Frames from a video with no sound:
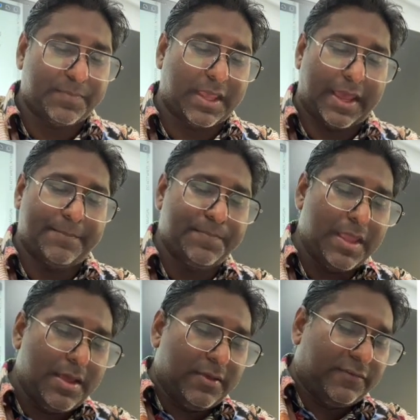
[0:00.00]
Okay,
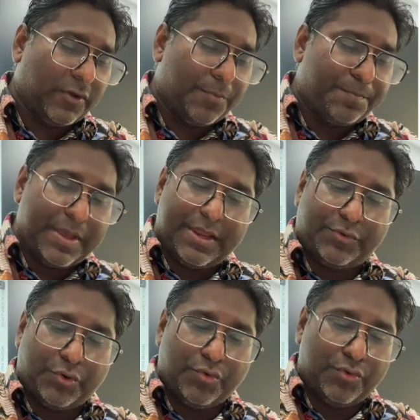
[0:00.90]
so
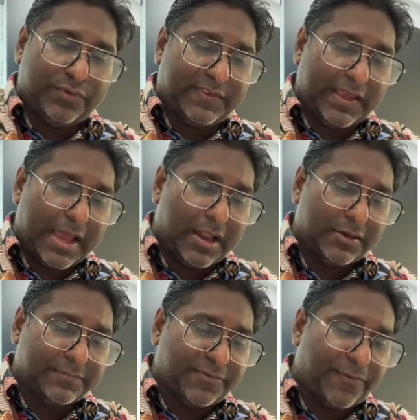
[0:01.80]

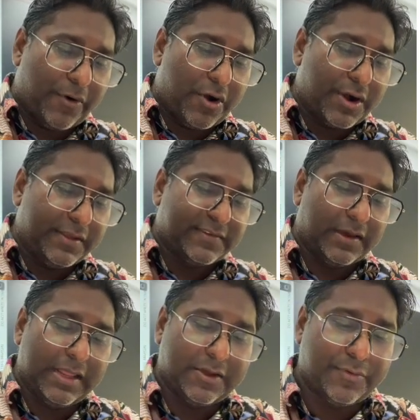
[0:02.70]
P2Cl4 is a
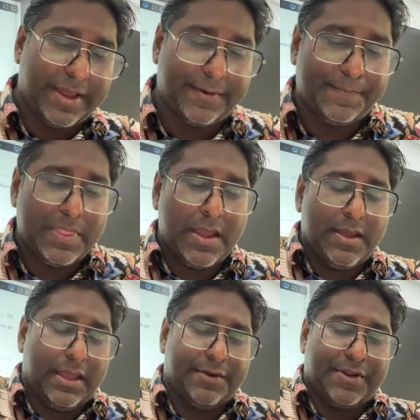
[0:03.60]
liquid.
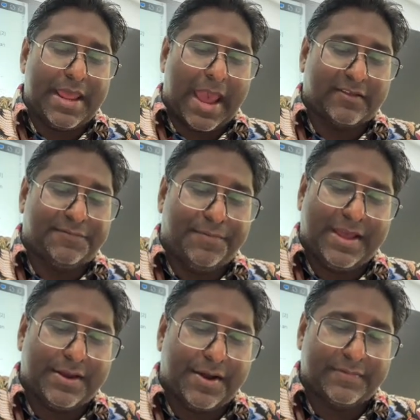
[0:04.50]
It reacts
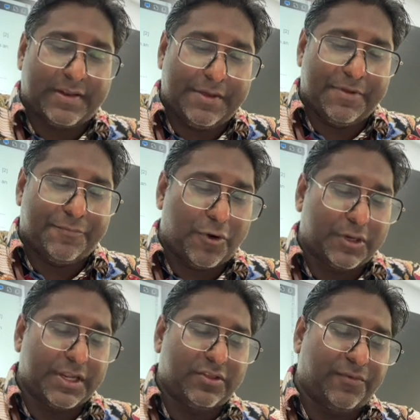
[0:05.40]
vigorously with
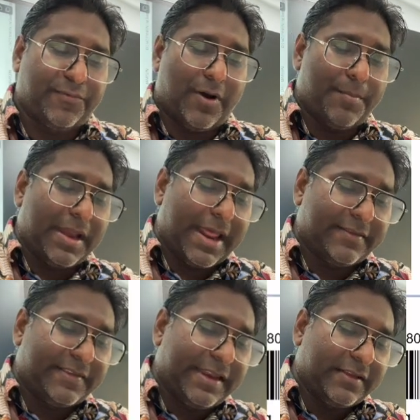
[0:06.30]
water to form an
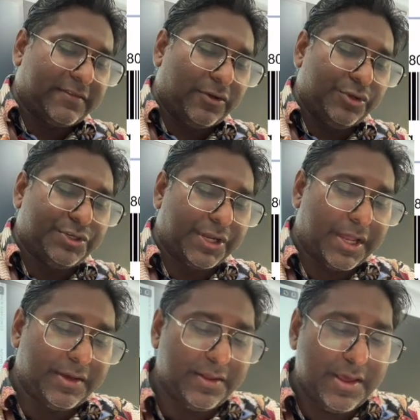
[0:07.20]
acidic
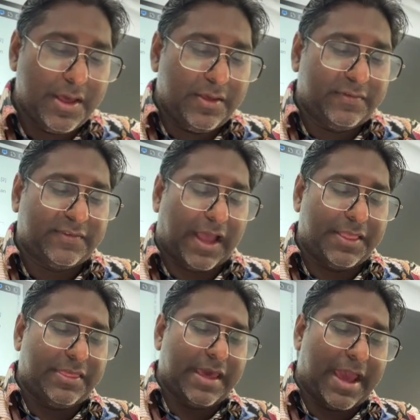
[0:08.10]
solution.
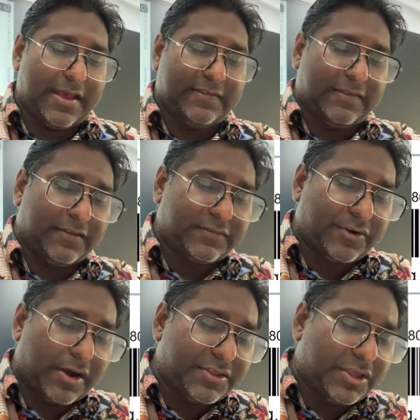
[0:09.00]
Suggest the
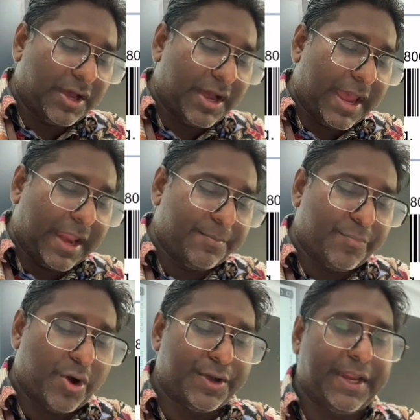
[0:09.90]
structure and
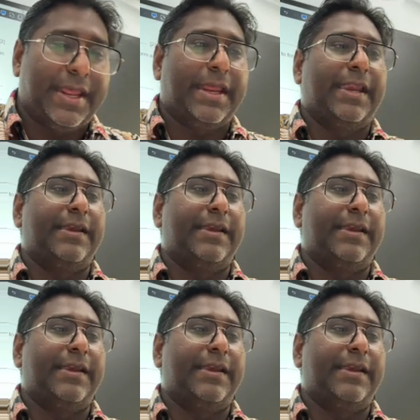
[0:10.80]
bonding in